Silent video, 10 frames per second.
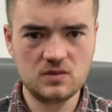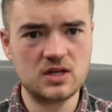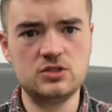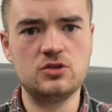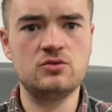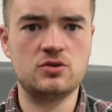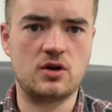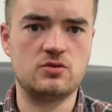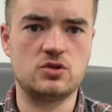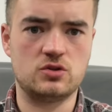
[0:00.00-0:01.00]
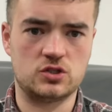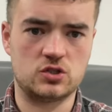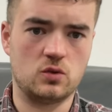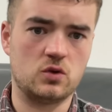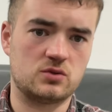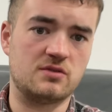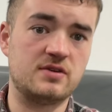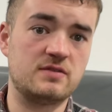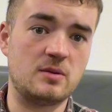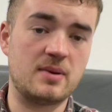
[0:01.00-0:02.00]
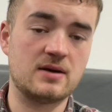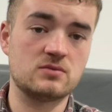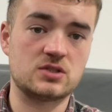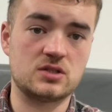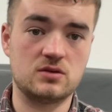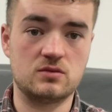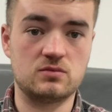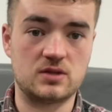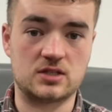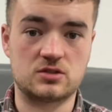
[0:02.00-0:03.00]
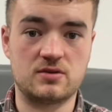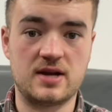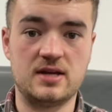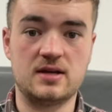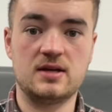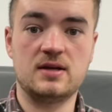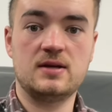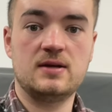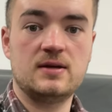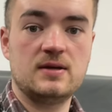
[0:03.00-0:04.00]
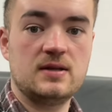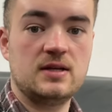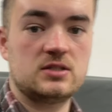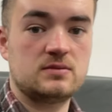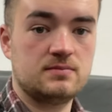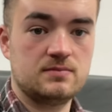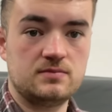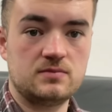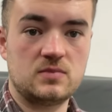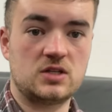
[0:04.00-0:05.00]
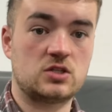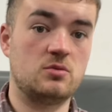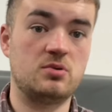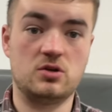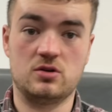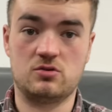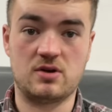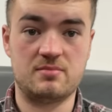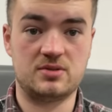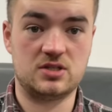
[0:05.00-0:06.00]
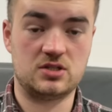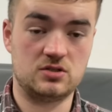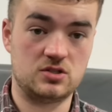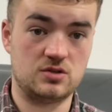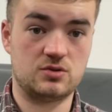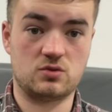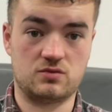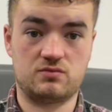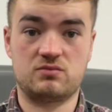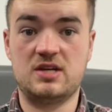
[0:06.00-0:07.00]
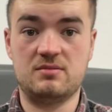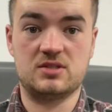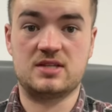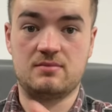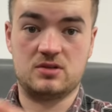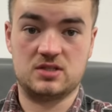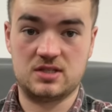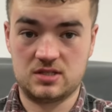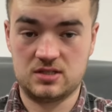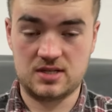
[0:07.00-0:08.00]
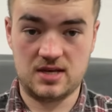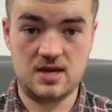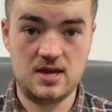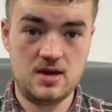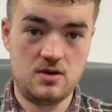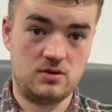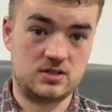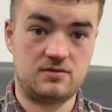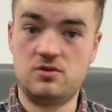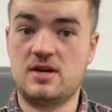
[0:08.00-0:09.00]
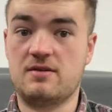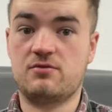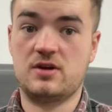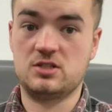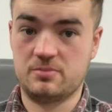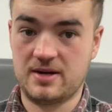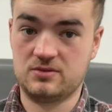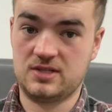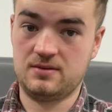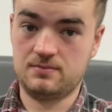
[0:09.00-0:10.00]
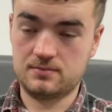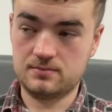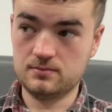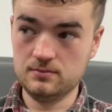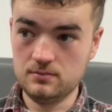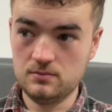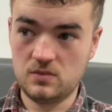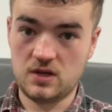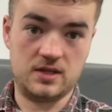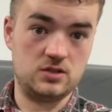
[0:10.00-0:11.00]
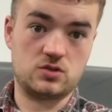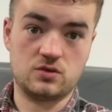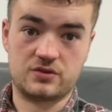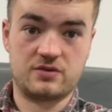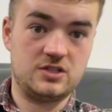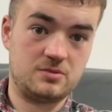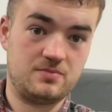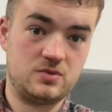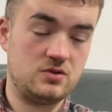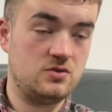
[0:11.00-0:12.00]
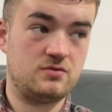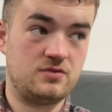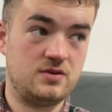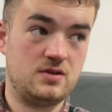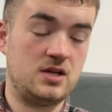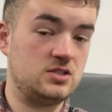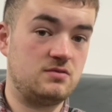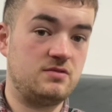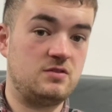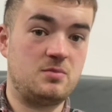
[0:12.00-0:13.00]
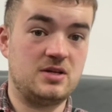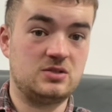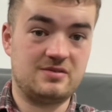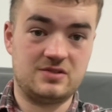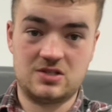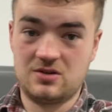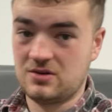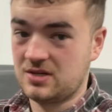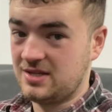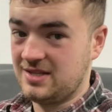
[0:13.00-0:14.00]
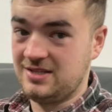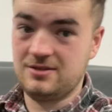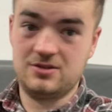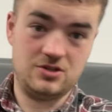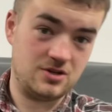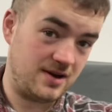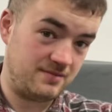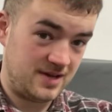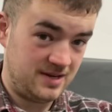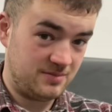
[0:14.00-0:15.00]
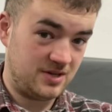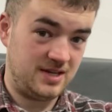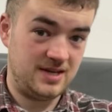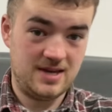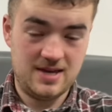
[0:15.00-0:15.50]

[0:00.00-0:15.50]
and you know you could source with £50, that's great. That's going to put you in a great position to sort of keep the same consistency. Whereas if you get £300 in, and then you source £150 worth of stock, and then you don't have any money